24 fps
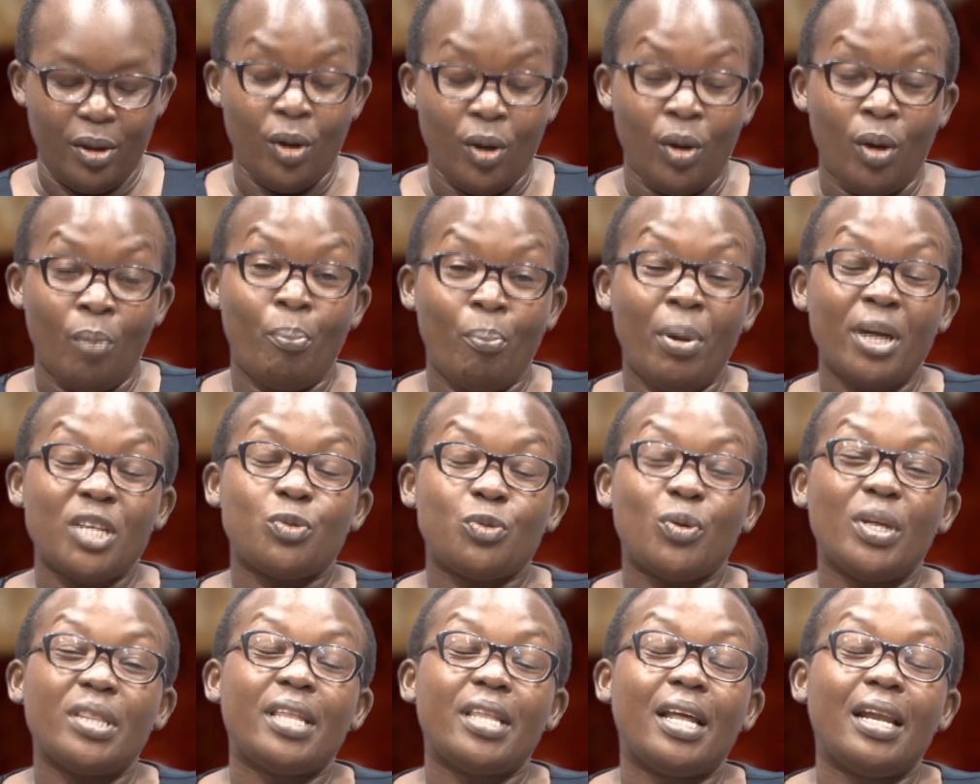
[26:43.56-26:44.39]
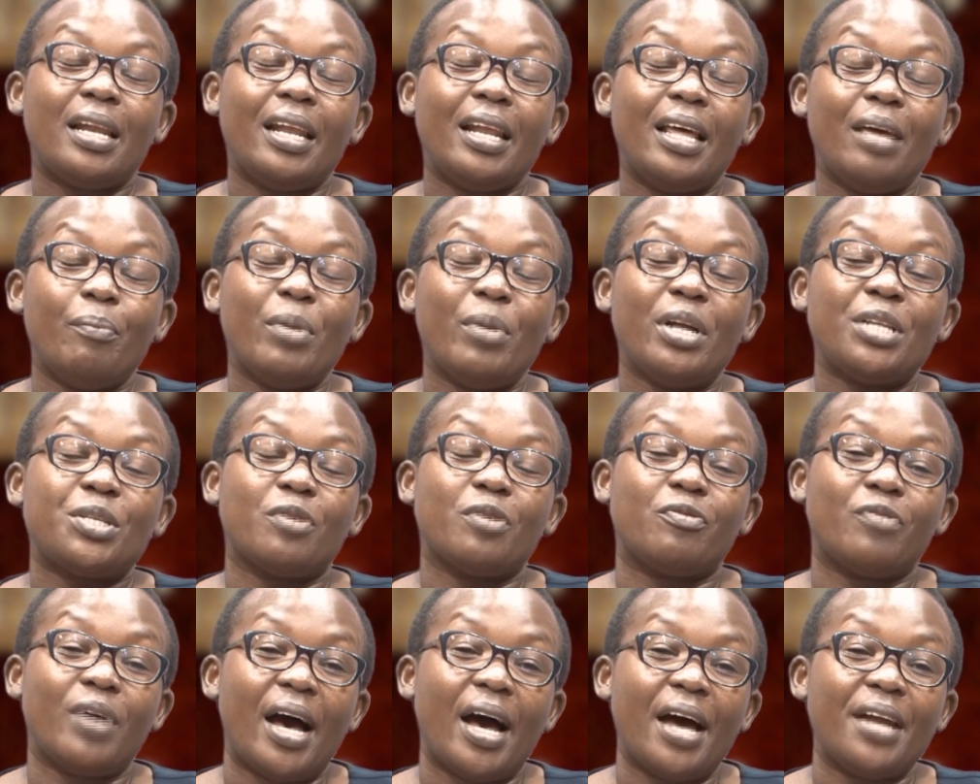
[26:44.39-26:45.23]
But when the limits of
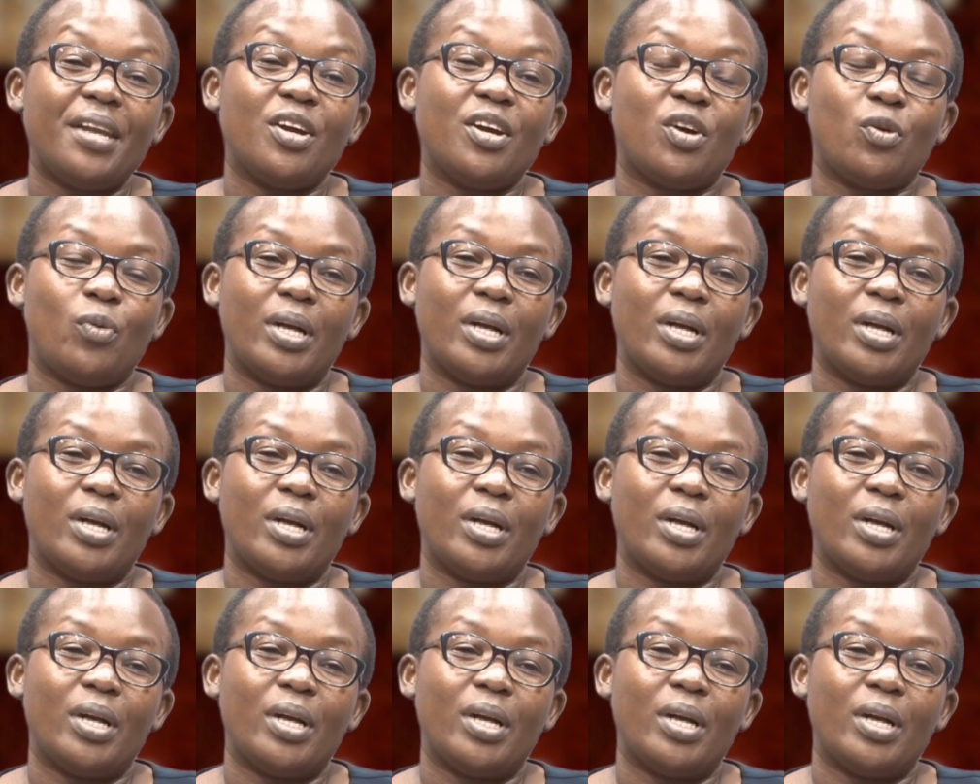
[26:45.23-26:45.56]
adequate